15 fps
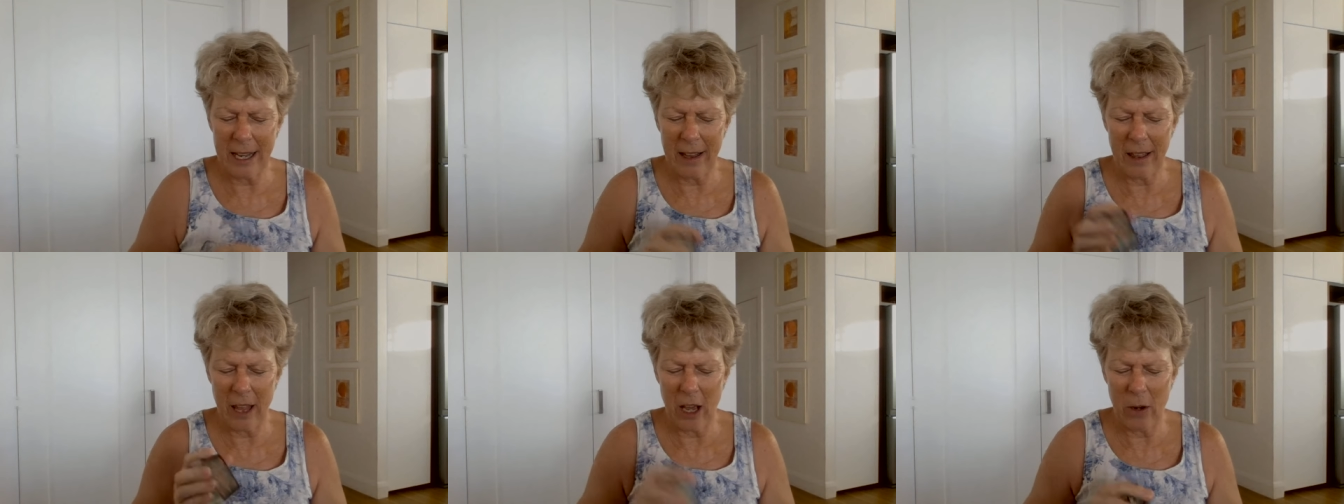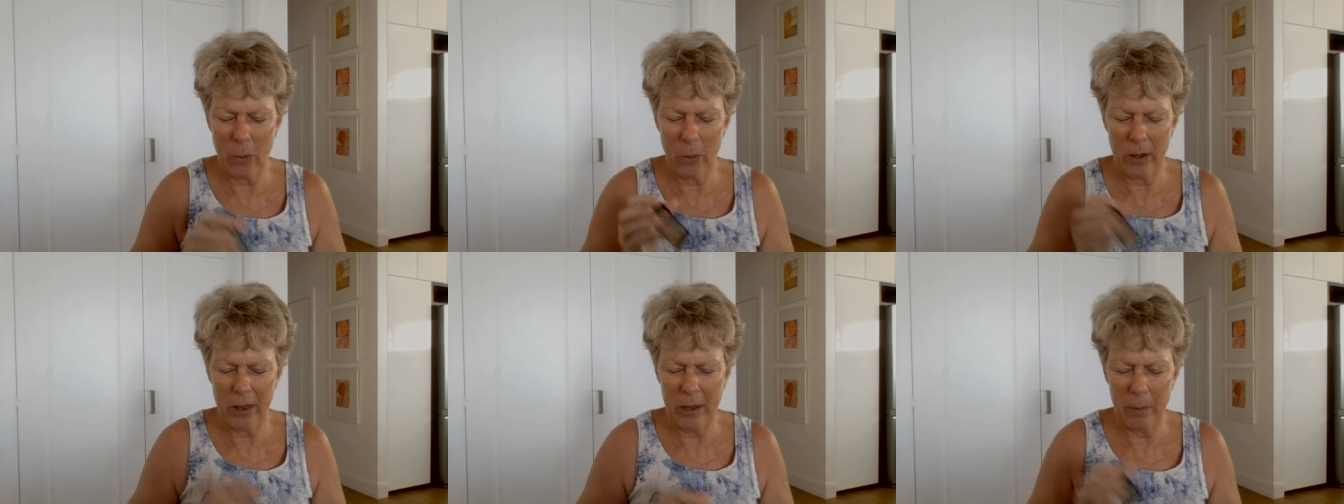and that
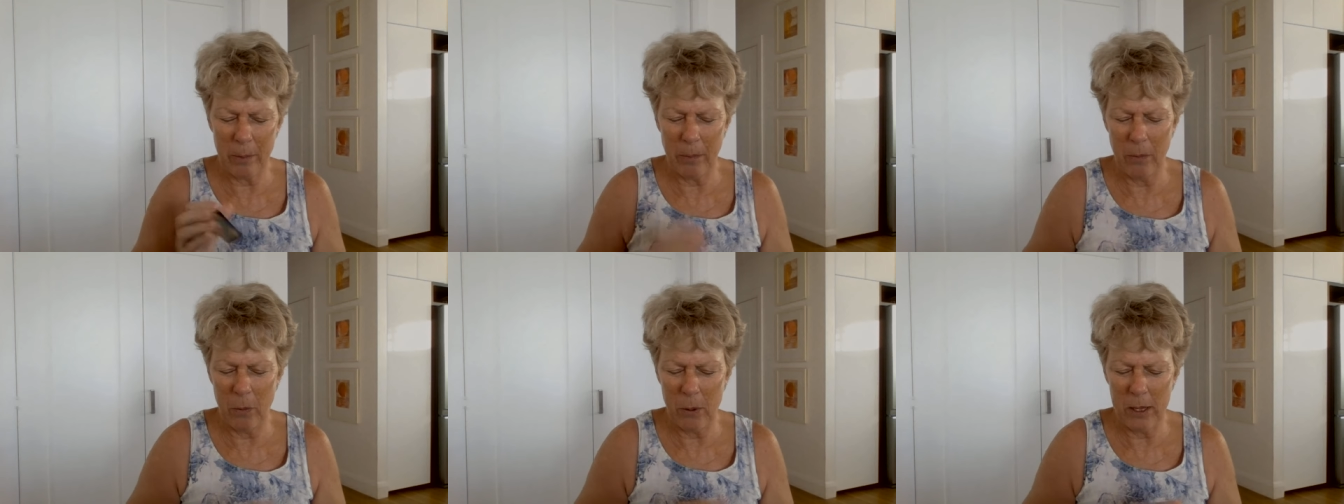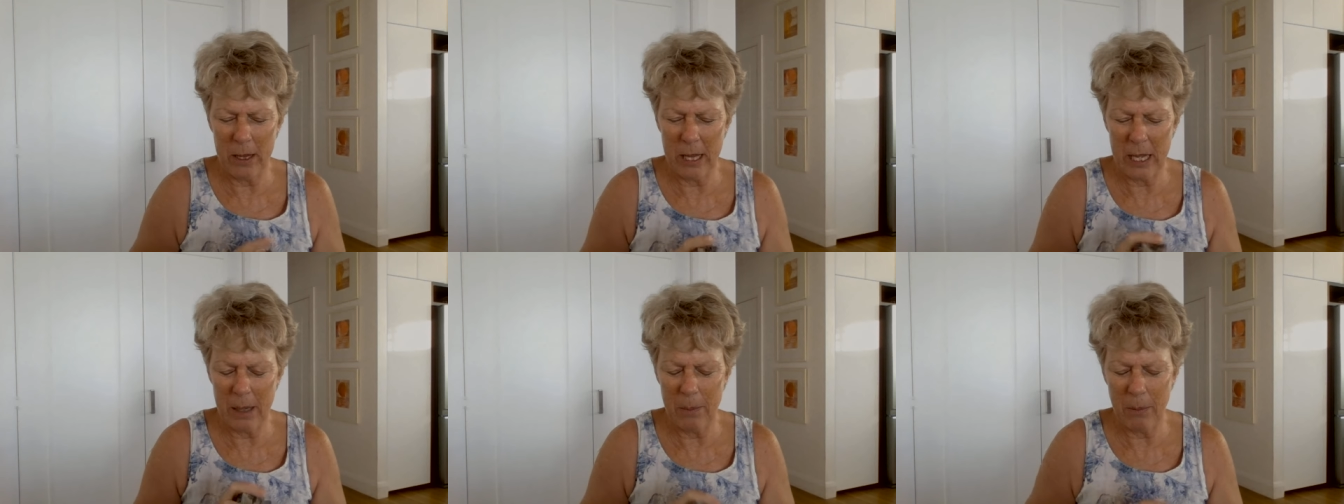with the with
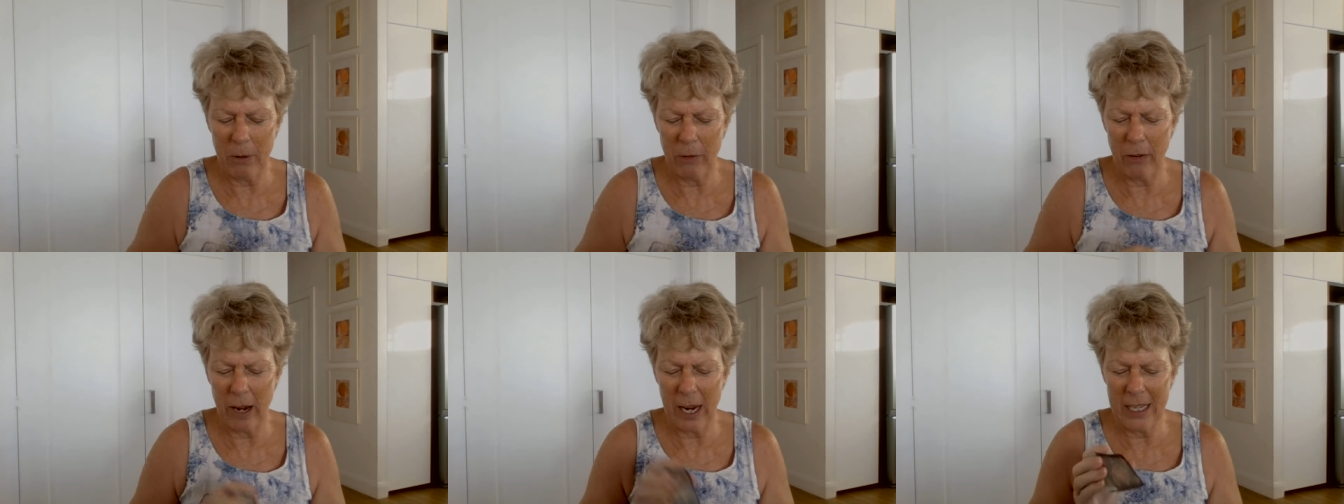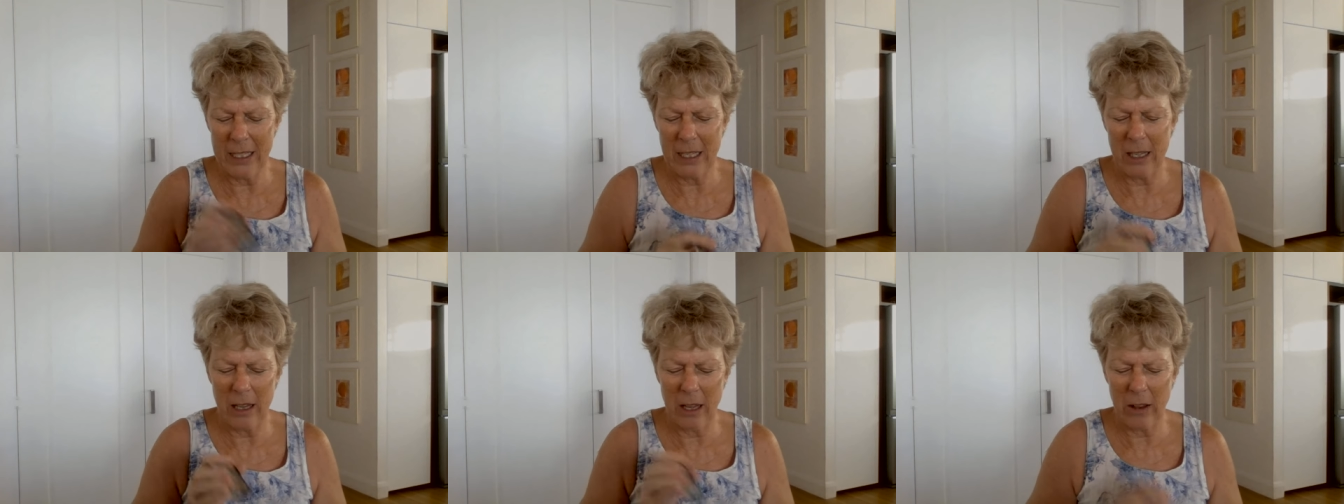the
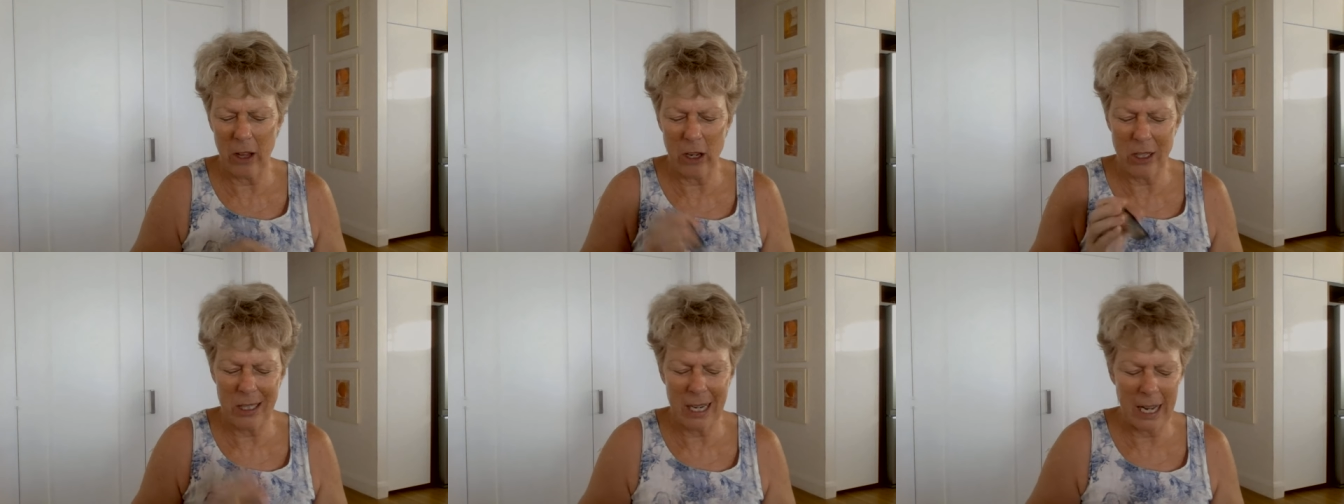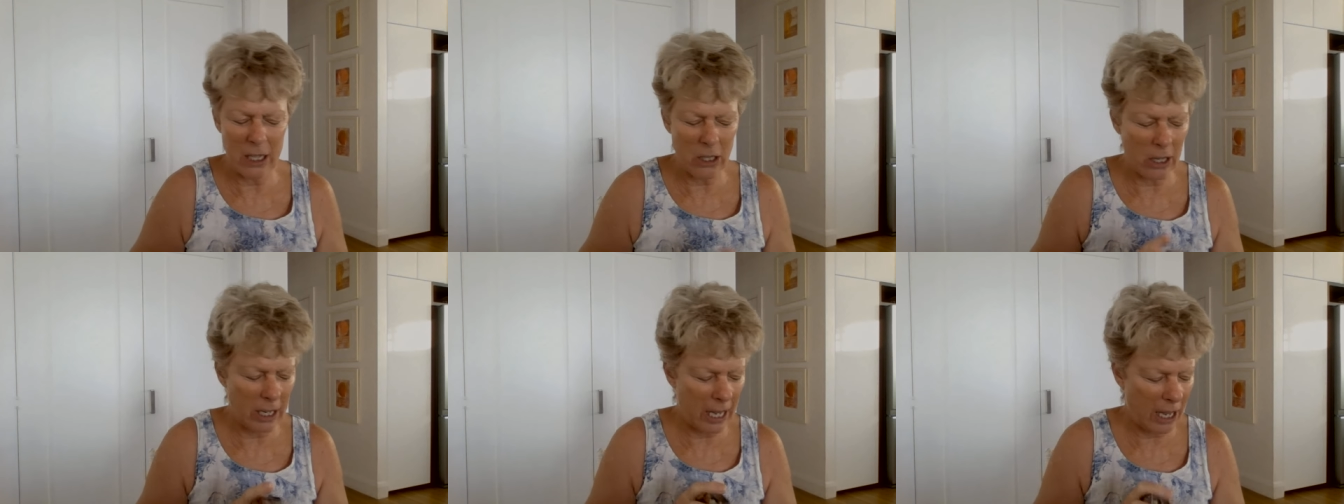proviso that those
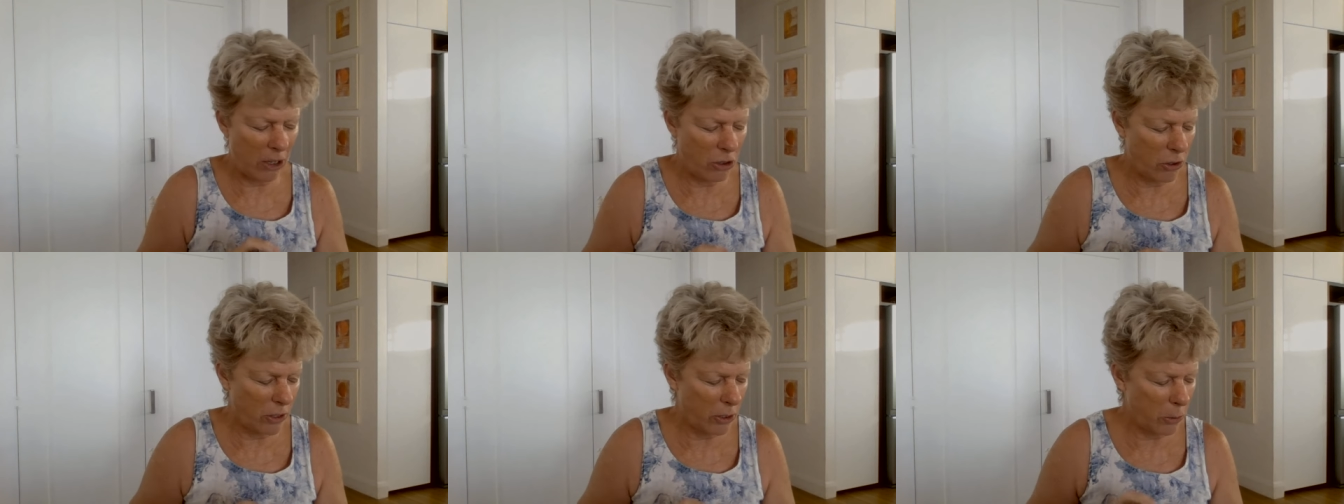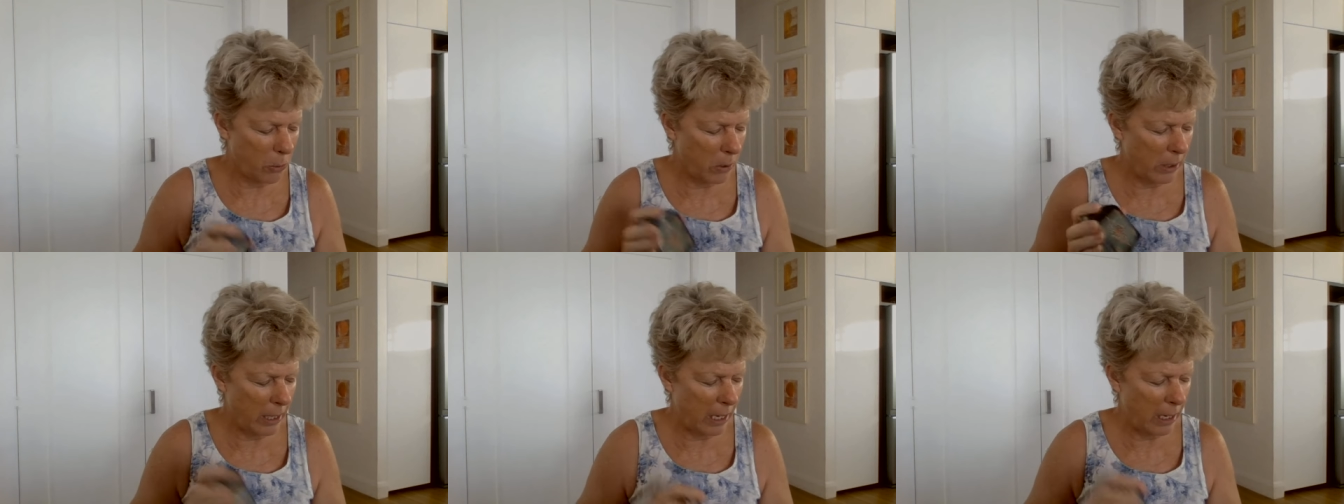NATO countries
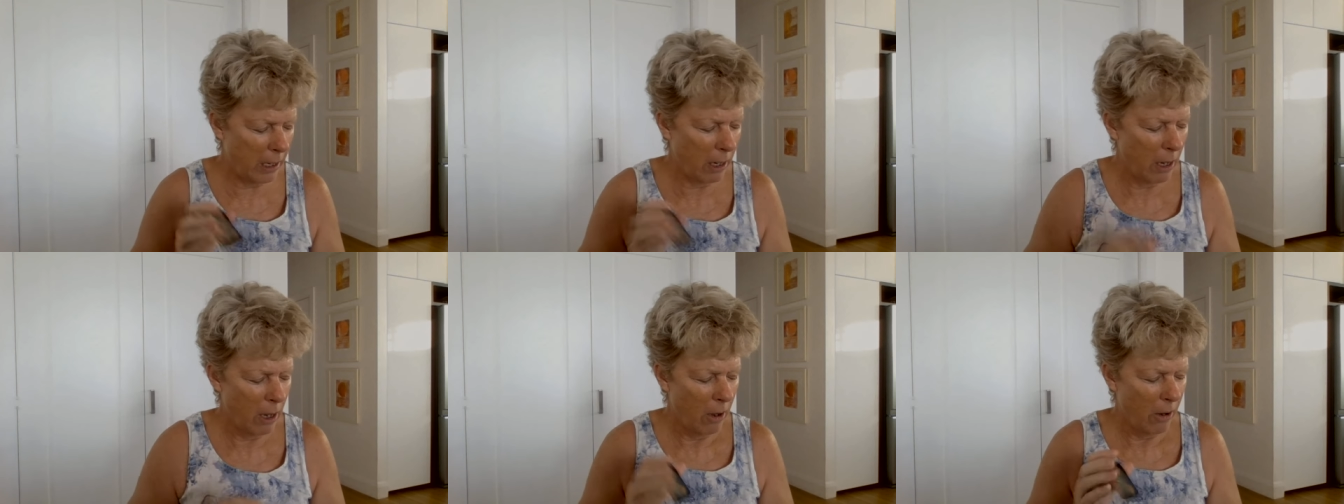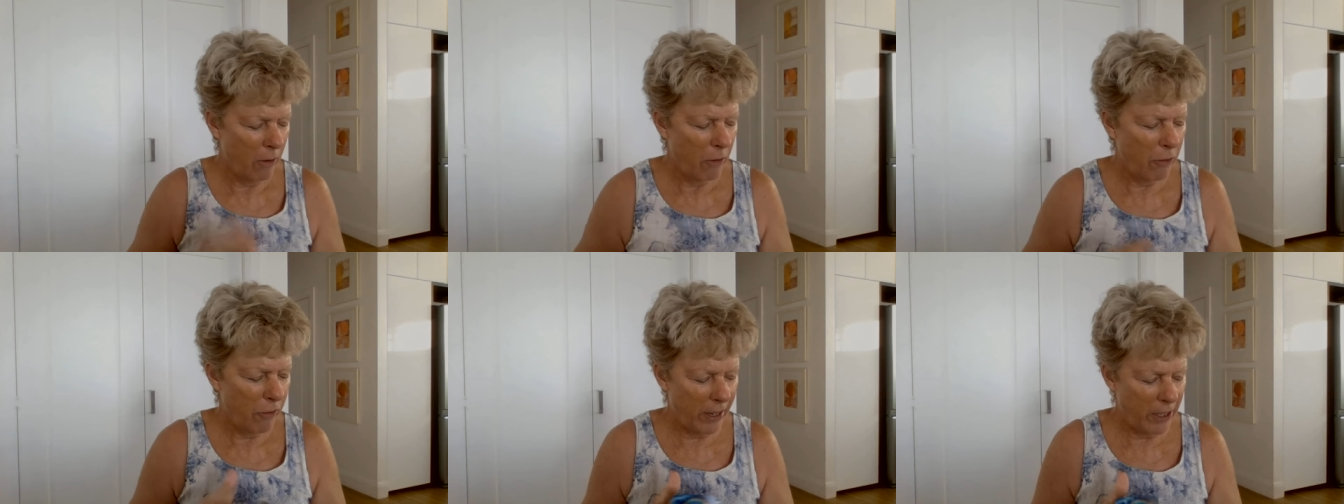will then
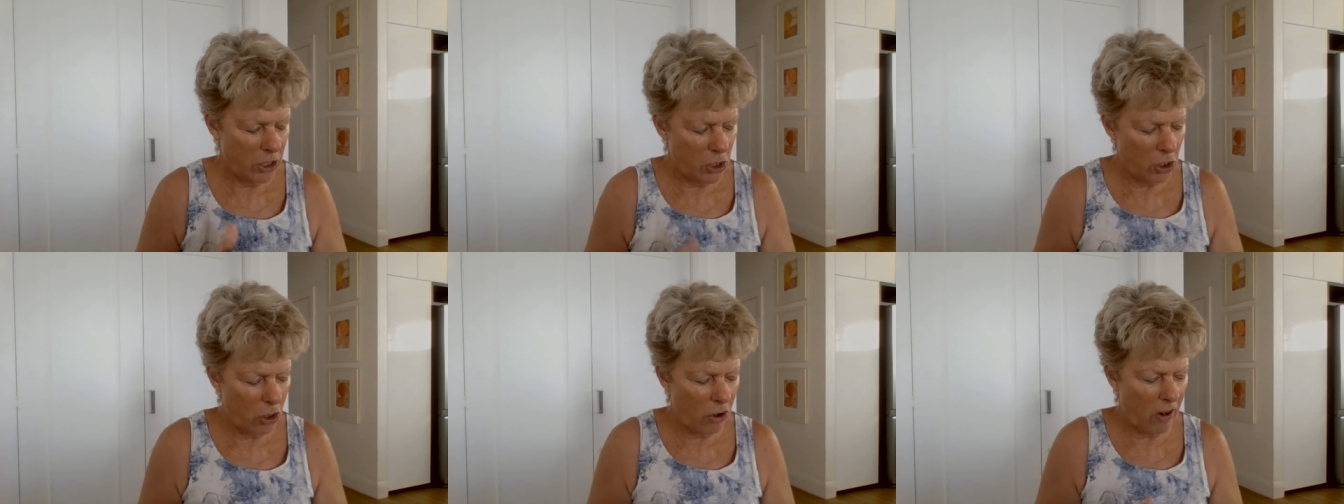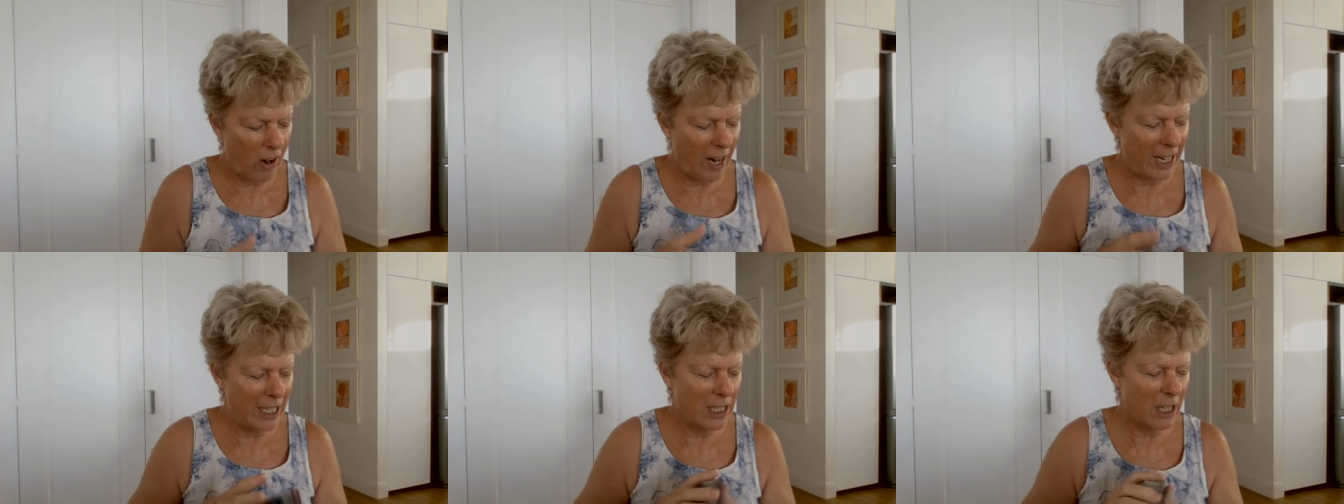fund
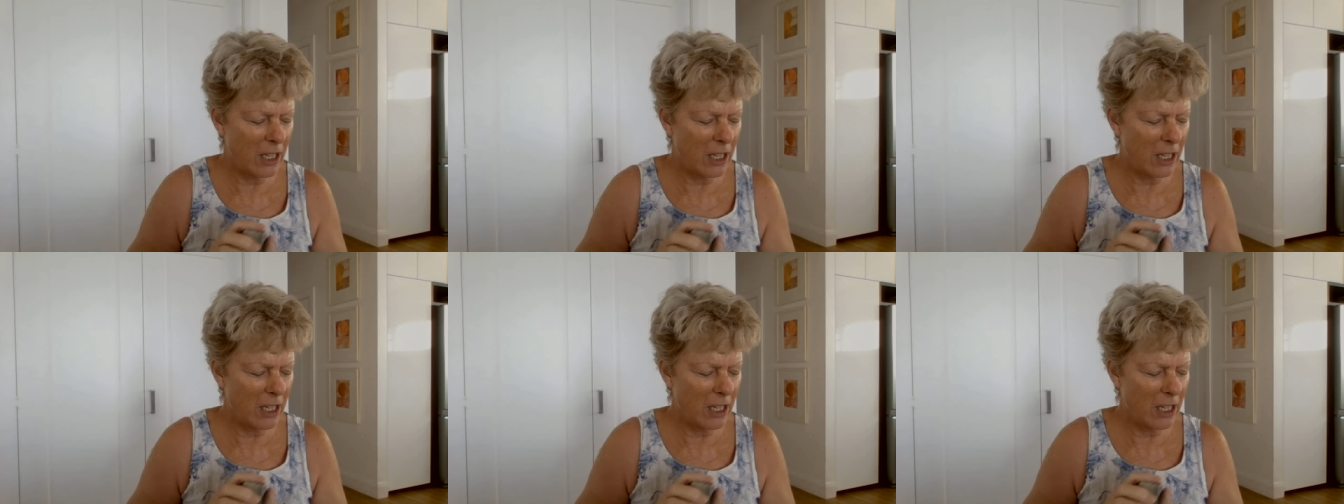Ukraine.